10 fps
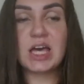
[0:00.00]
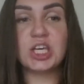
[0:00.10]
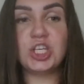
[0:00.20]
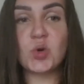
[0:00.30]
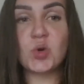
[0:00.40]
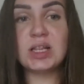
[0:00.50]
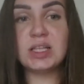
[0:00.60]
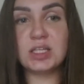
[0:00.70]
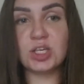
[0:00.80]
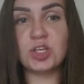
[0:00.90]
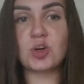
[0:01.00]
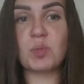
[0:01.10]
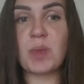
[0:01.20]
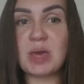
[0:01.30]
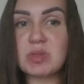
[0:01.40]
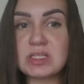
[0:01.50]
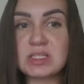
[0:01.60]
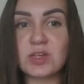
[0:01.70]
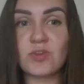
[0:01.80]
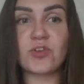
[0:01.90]
You can link your
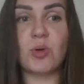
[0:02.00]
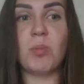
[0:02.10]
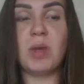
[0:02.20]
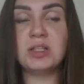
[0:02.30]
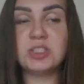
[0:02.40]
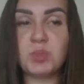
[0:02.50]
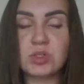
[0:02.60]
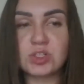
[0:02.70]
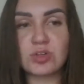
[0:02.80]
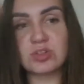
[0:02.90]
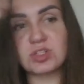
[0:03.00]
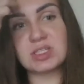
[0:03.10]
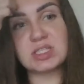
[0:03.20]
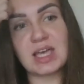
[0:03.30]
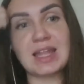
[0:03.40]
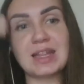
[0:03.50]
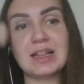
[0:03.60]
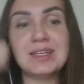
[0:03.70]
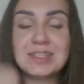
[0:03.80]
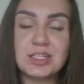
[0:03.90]
payments from multiple sources and
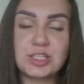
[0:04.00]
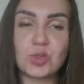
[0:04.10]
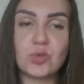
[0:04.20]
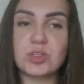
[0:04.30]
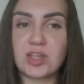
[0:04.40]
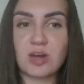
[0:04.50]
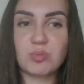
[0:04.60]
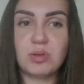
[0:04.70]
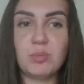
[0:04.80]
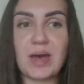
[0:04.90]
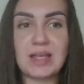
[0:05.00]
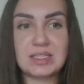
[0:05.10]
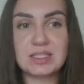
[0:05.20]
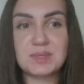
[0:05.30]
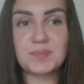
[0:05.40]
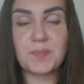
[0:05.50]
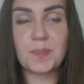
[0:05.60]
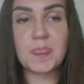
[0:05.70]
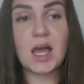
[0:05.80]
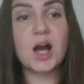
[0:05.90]
link it to desirable banks.
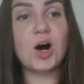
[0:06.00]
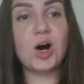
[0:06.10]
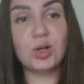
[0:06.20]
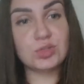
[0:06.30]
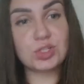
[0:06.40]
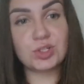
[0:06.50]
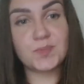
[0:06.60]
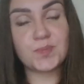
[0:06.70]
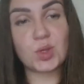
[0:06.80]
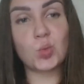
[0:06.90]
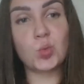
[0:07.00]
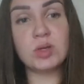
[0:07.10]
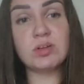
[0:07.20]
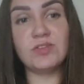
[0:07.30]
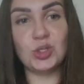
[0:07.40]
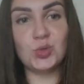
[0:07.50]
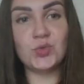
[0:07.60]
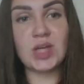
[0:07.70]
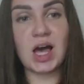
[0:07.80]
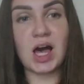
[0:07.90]
Also, we
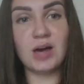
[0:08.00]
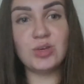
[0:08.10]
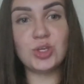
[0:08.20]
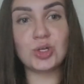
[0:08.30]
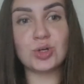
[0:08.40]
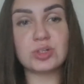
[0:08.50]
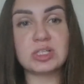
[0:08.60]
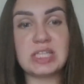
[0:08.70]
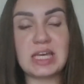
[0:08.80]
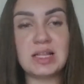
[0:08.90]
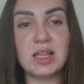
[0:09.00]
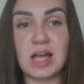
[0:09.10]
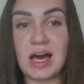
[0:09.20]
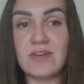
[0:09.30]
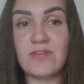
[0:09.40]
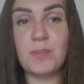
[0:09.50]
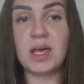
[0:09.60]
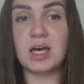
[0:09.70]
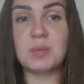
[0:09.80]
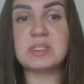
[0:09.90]
reviewed how your daily life
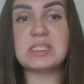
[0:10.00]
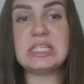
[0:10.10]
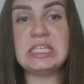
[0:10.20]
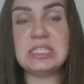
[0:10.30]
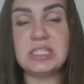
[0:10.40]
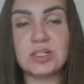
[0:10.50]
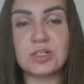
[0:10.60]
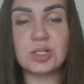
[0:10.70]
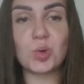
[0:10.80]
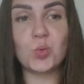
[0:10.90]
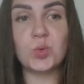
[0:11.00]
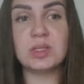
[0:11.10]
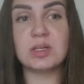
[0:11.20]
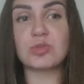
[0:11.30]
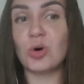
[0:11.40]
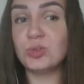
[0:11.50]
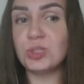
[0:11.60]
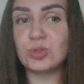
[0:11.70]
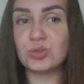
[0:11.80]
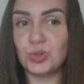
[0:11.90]
becomes easier with the
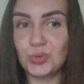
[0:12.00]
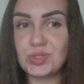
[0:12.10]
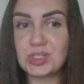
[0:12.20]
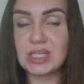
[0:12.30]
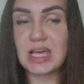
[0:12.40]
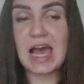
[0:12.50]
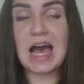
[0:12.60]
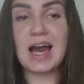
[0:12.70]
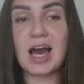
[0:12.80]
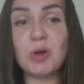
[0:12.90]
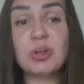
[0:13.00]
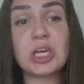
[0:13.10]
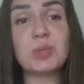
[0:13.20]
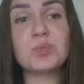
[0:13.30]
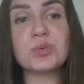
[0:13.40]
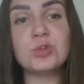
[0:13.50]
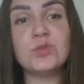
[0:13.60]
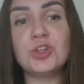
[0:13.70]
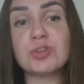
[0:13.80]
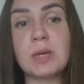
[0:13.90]
routing rules, how it can improve
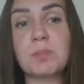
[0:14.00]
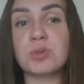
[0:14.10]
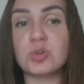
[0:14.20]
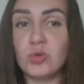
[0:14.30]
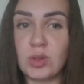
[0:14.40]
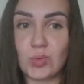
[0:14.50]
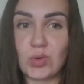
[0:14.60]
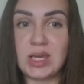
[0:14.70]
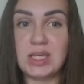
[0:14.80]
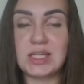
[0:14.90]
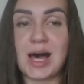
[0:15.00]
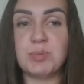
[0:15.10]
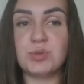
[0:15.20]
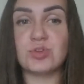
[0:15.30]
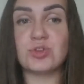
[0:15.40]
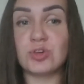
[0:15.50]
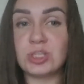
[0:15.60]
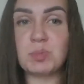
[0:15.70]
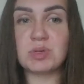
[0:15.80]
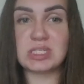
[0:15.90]
your approval rate up to
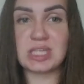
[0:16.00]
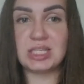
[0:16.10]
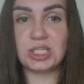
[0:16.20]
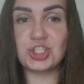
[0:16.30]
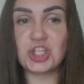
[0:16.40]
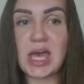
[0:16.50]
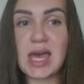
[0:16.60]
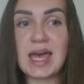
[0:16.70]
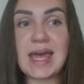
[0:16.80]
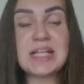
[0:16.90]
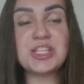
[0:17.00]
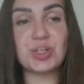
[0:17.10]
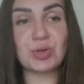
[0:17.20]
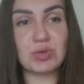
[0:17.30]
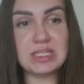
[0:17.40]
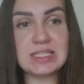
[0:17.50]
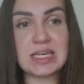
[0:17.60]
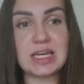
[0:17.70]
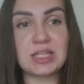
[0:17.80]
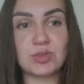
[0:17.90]
30% and decrease
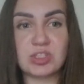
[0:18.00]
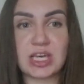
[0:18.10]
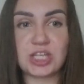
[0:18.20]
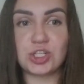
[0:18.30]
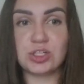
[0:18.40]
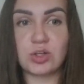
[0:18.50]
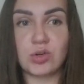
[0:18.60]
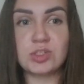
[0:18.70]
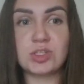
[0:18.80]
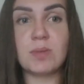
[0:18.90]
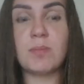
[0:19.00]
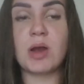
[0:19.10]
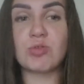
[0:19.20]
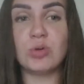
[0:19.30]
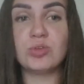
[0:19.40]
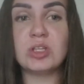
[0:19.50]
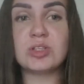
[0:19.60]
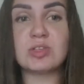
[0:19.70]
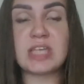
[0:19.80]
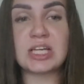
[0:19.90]
a transaction cost by routing
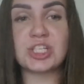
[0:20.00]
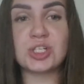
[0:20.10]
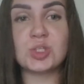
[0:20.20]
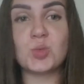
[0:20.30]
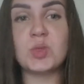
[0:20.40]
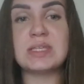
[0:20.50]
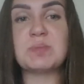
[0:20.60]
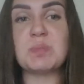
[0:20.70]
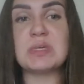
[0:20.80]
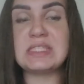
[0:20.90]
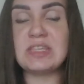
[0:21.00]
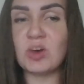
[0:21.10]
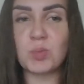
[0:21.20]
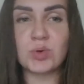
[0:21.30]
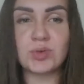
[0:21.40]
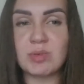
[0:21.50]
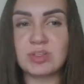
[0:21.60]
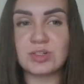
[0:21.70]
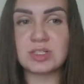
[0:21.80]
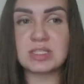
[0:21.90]
transactions with the specific
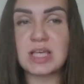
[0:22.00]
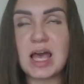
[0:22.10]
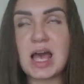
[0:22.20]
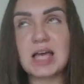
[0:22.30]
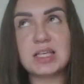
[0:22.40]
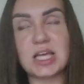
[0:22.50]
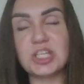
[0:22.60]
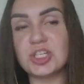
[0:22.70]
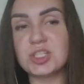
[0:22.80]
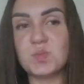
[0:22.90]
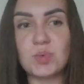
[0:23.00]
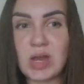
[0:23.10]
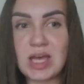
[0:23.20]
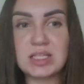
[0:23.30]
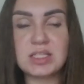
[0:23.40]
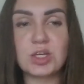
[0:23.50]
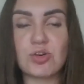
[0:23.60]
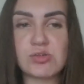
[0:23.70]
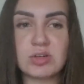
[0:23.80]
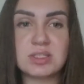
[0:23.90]
parameters such as brand,
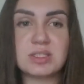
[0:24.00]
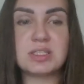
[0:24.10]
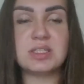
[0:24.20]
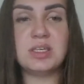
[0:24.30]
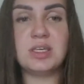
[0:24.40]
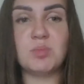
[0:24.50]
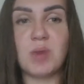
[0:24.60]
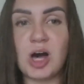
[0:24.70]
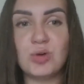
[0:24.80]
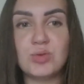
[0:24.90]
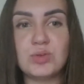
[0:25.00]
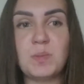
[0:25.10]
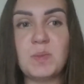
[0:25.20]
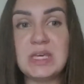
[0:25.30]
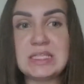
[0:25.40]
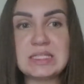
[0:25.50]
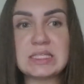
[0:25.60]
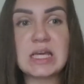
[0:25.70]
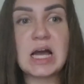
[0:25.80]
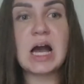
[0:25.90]
currency, amount,
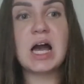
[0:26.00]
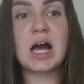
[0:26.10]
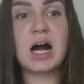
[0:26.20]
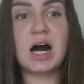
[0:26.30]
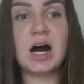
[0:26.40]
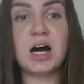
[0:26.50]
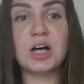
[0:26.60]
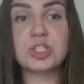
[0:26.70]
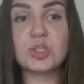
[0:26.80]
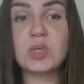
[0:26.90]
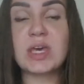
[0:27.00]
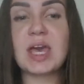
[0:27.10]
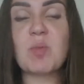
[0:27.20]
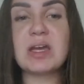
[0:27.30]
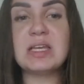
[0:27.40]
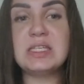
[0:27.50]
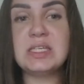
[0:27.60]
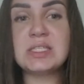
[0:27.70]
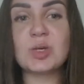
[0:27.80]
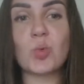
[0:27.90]
beans, to the
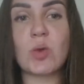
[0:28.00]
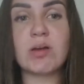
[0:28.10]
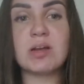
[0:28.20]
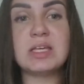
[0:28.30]
MIDs where